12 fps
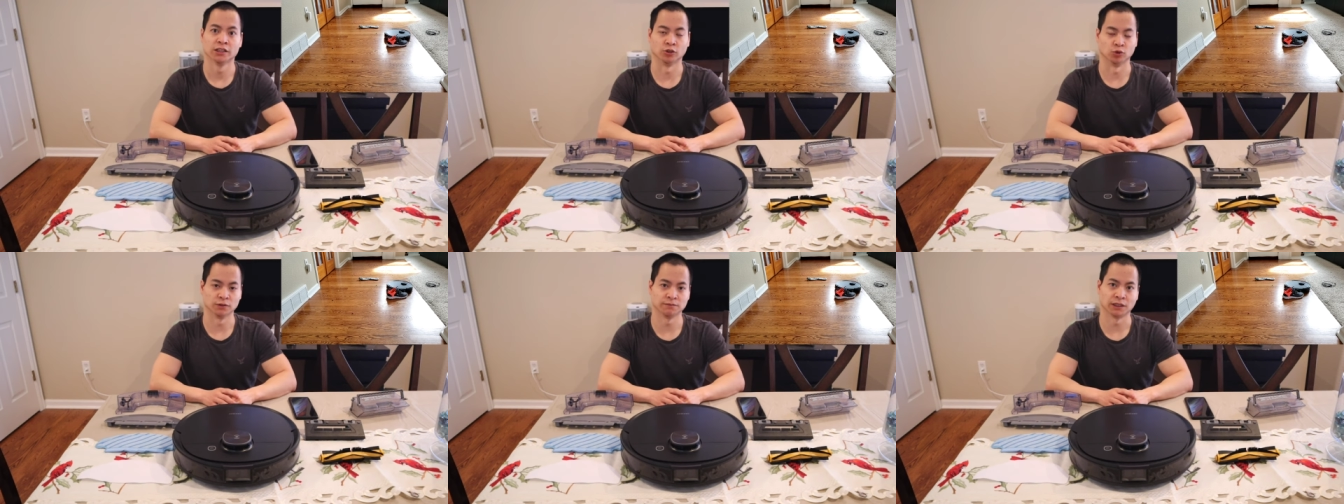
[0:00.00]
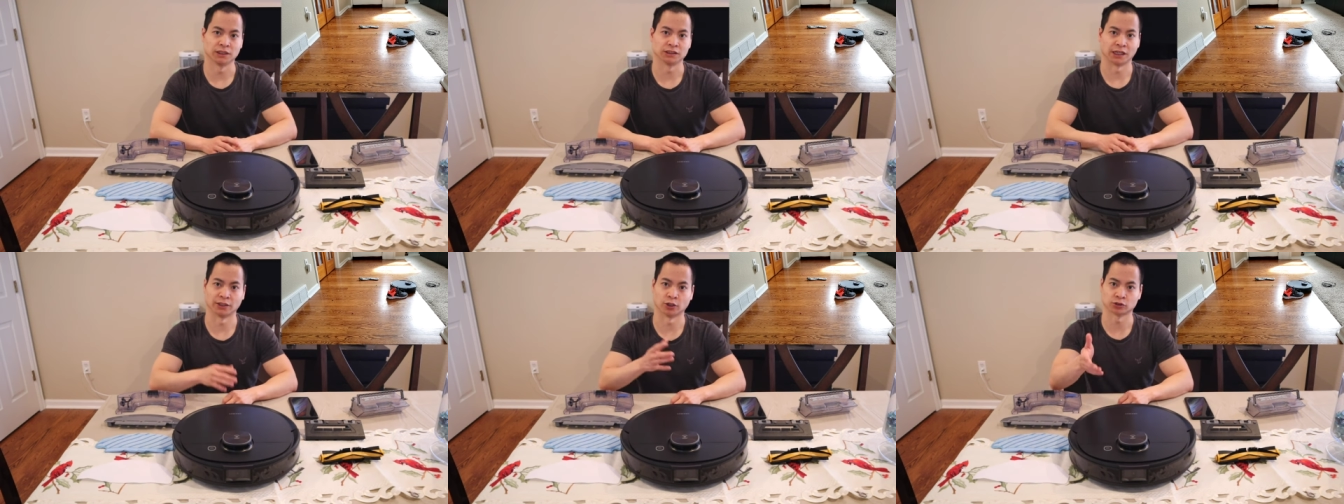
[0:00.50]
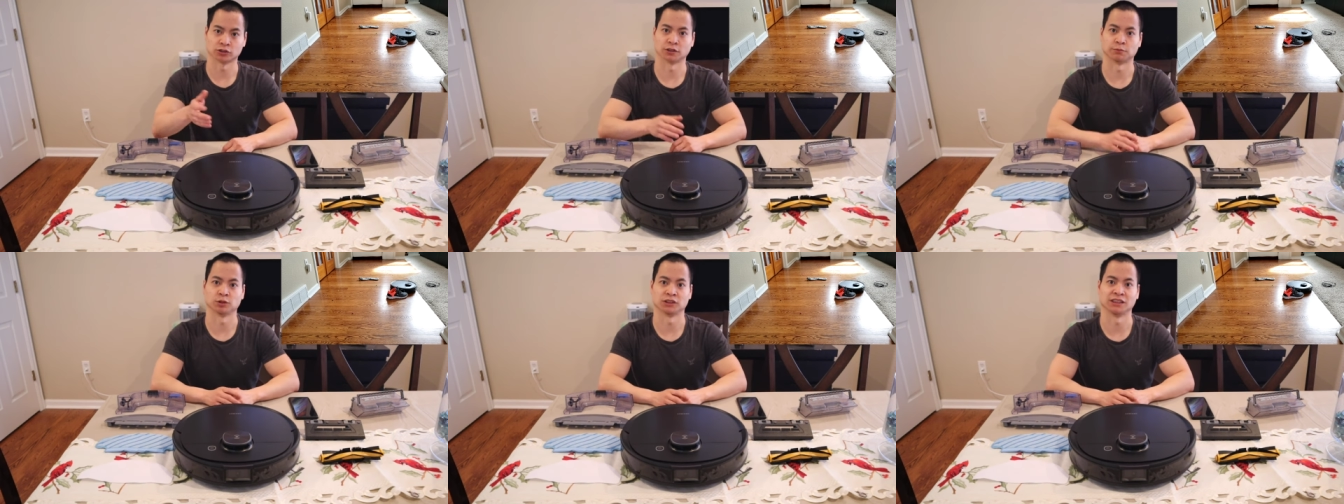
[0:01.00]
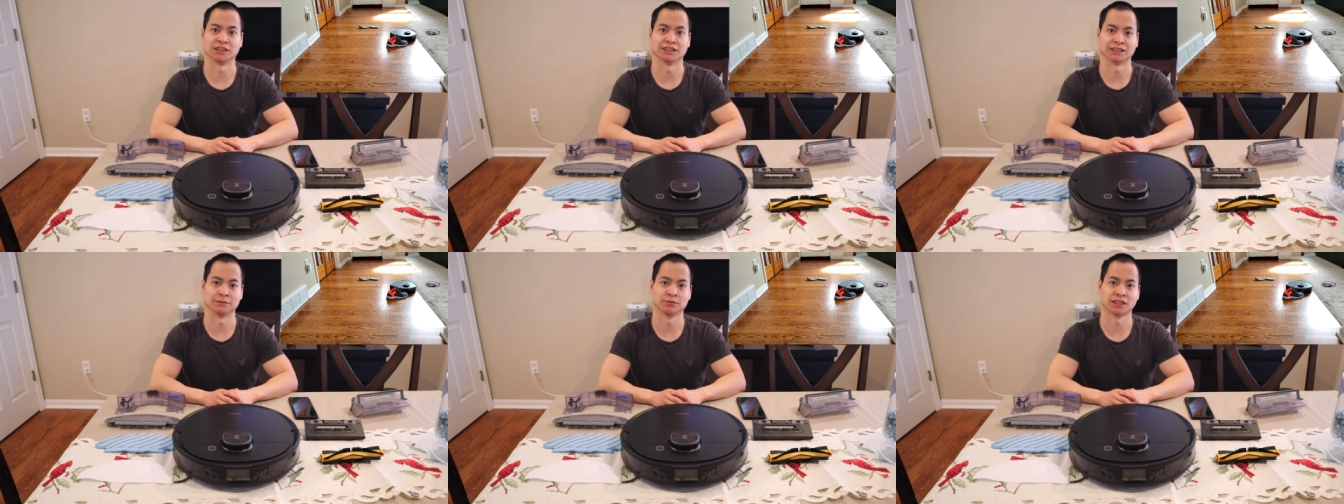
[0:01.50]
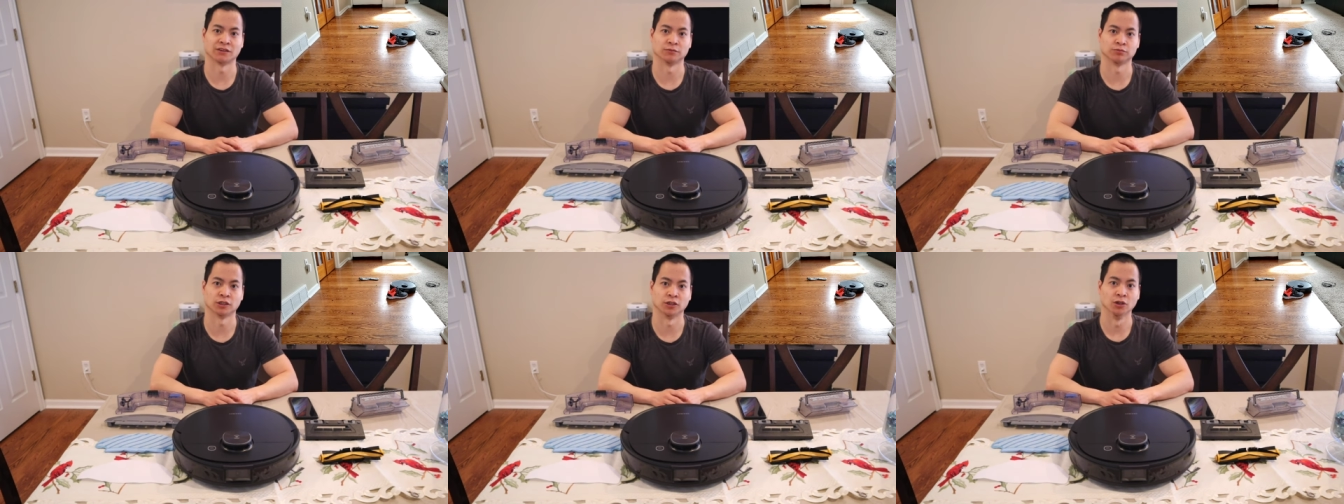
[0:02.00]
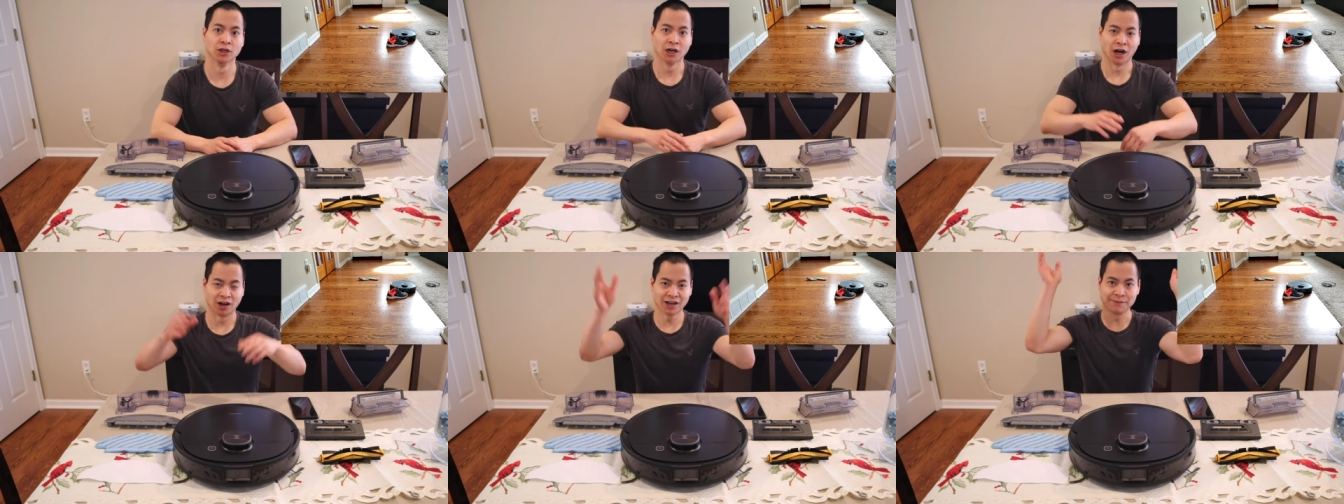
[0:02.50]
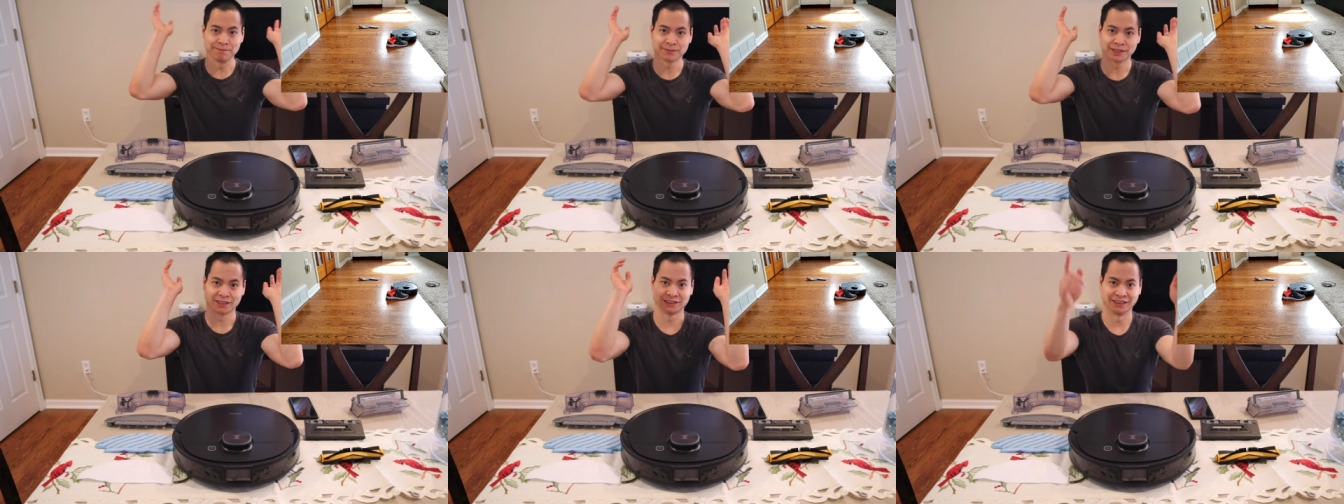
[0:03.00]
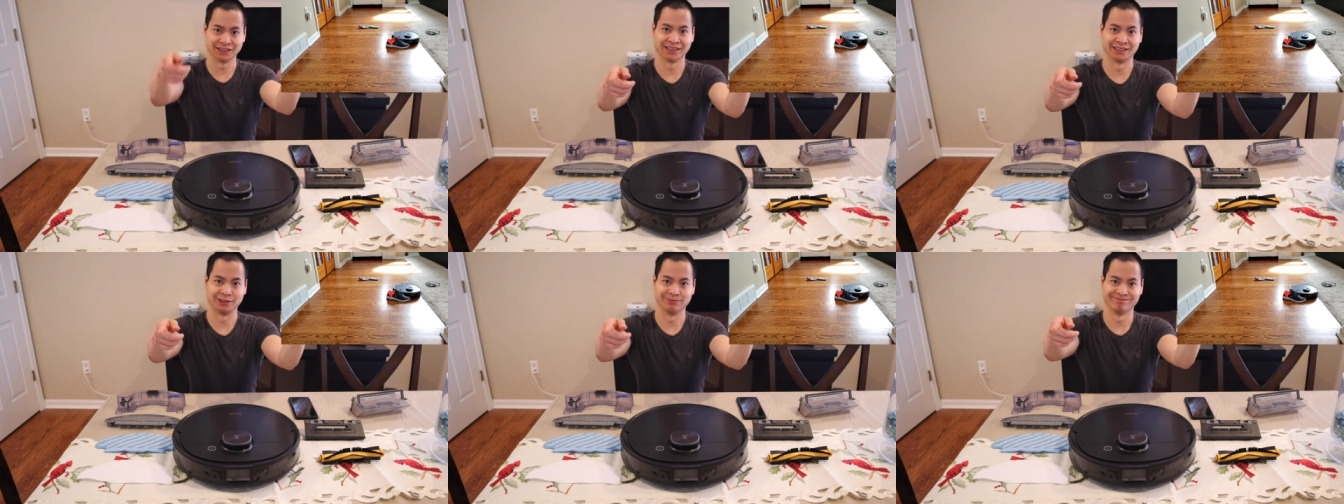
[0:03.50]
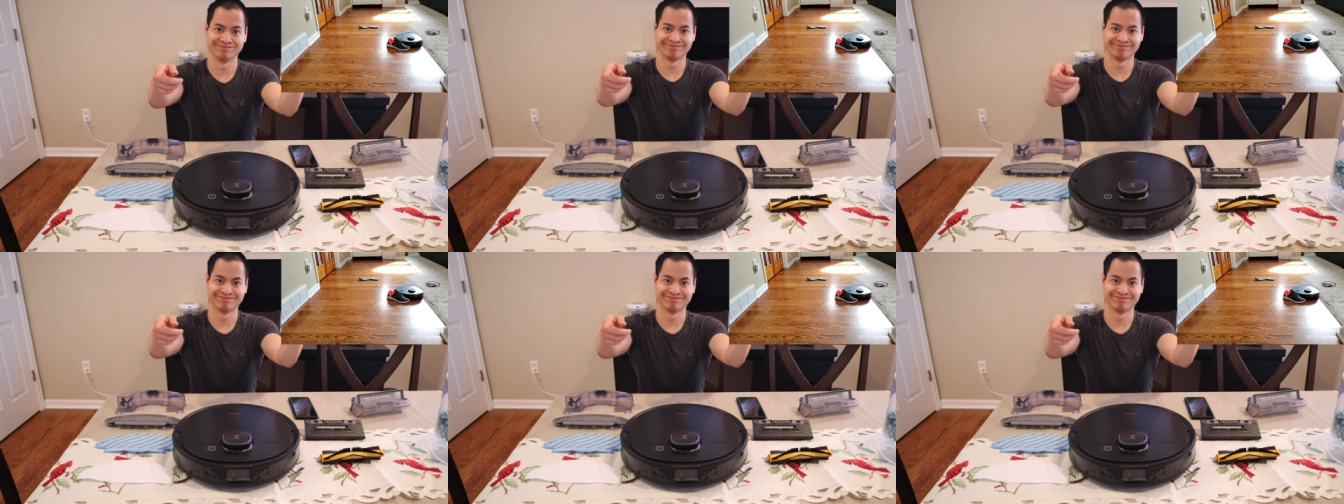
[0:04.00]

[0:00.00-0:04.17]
the Roombas, and also the Proscenic M7 Pro. Alright, see you later.